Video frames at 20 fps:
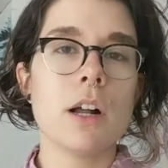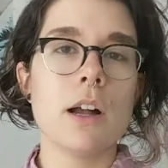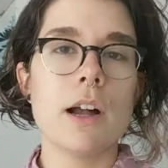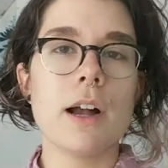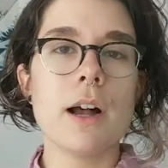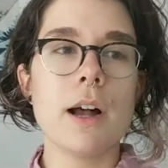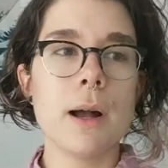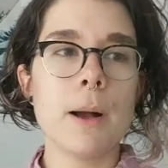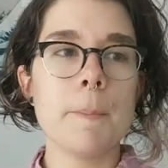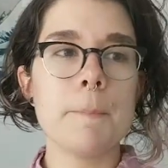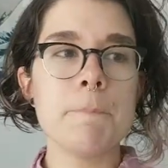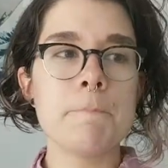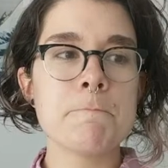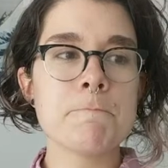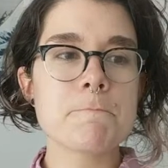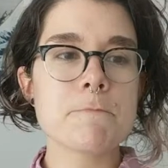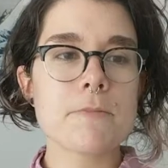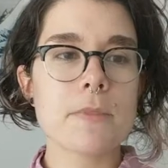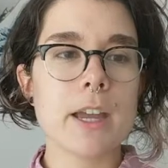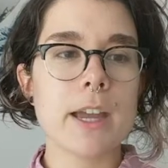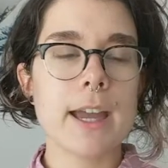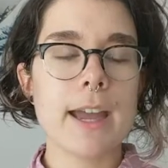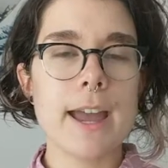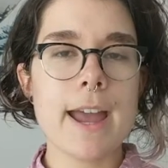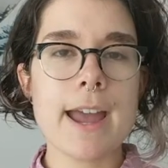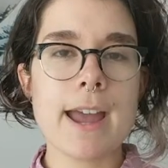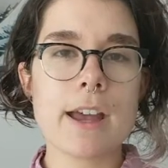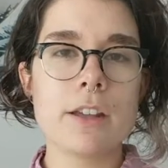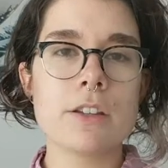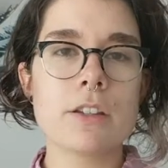
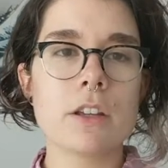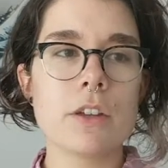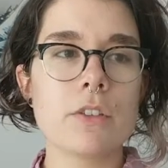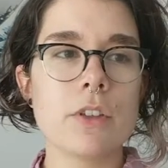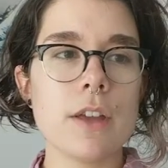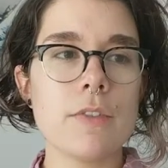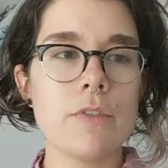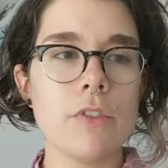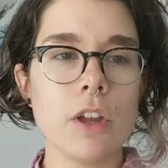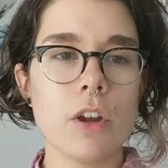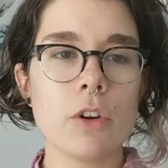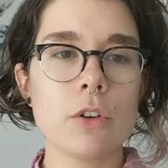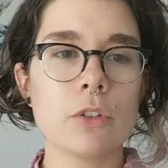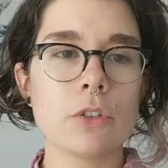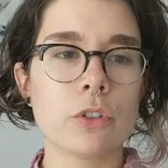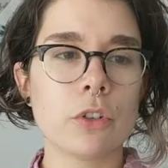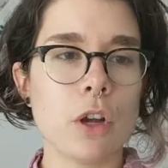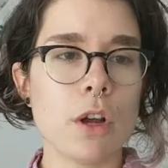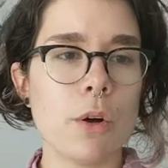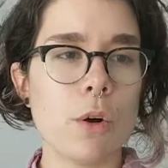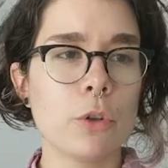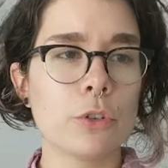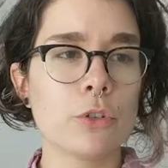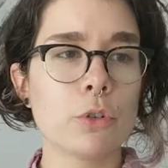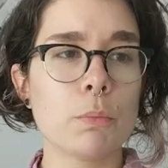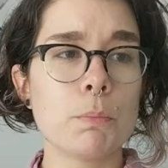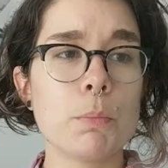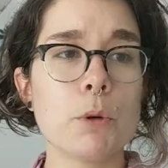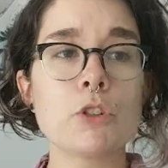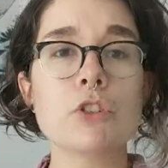And then there's
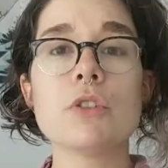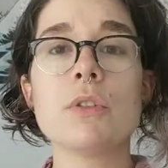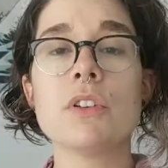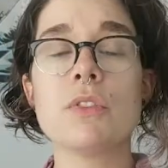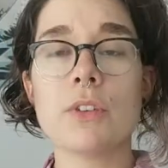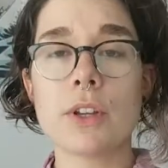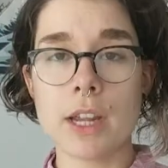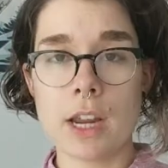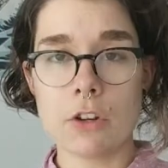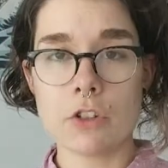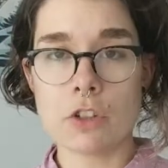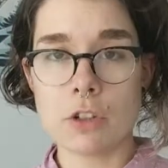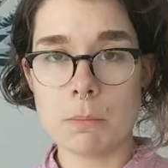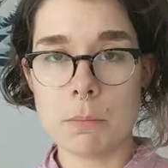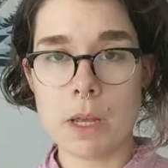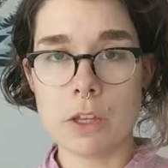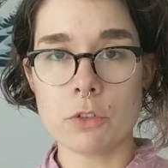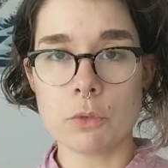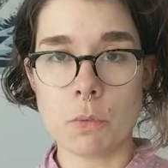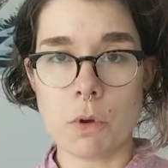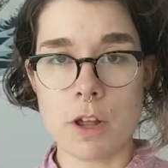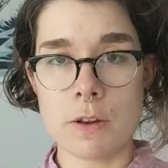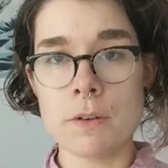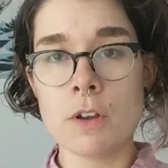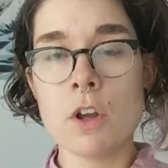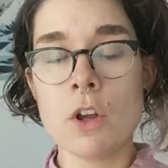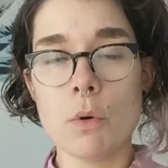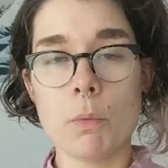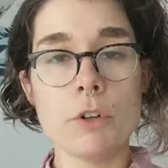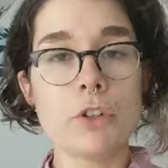also a push notification based one,
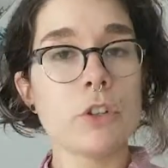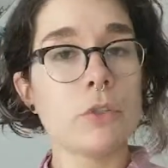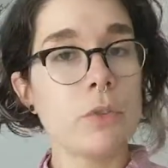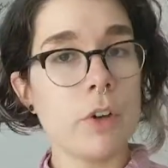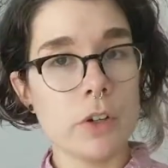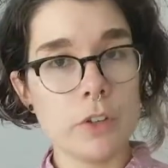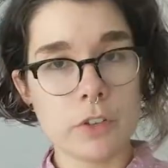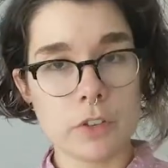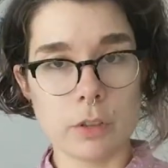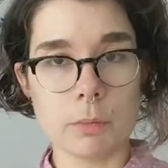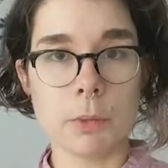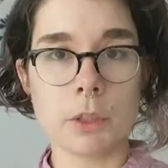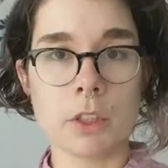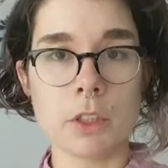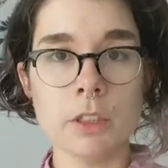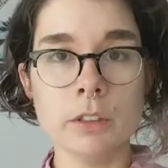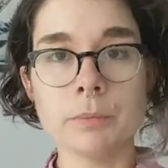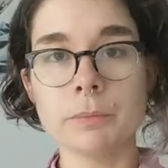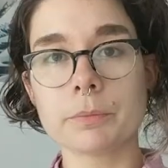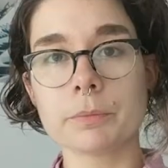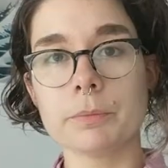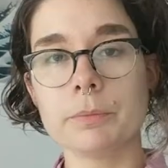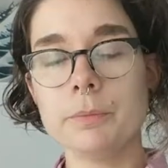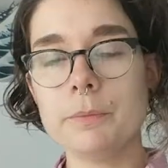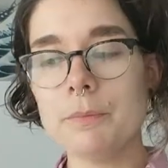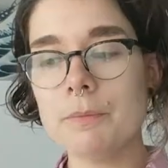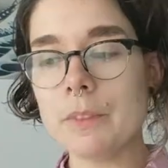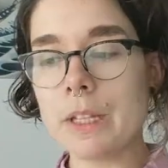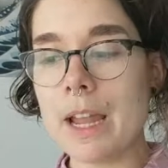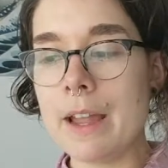which is very similar.
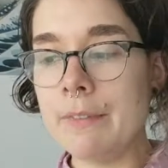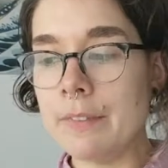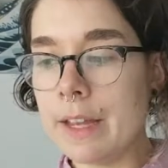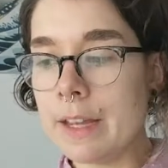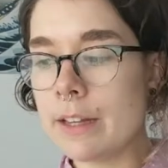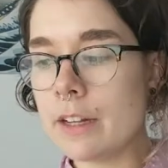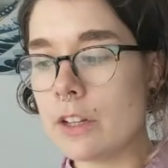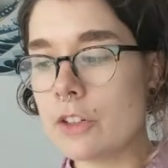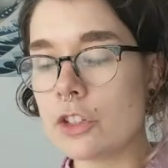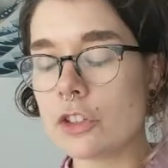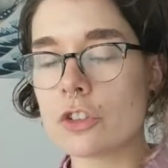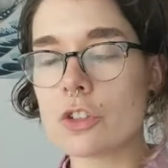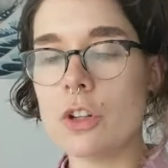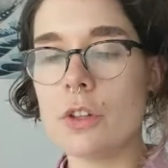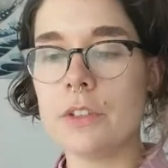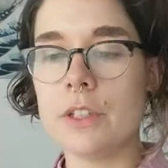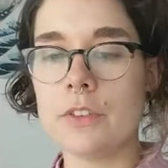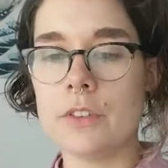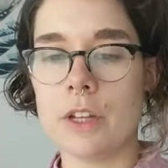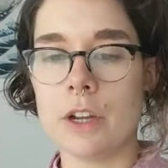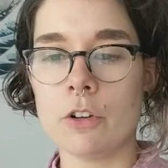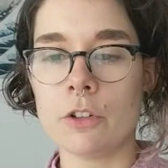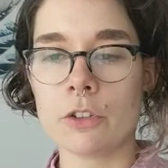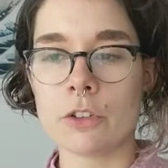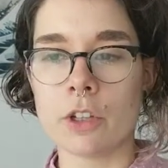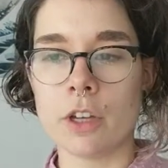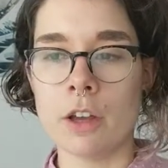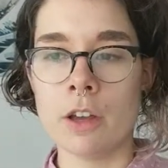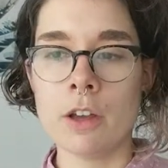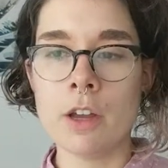And then additionally, there's
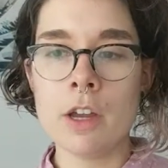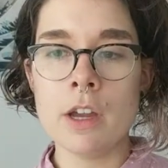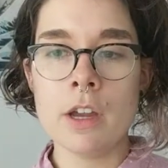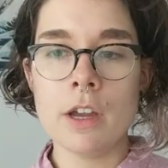the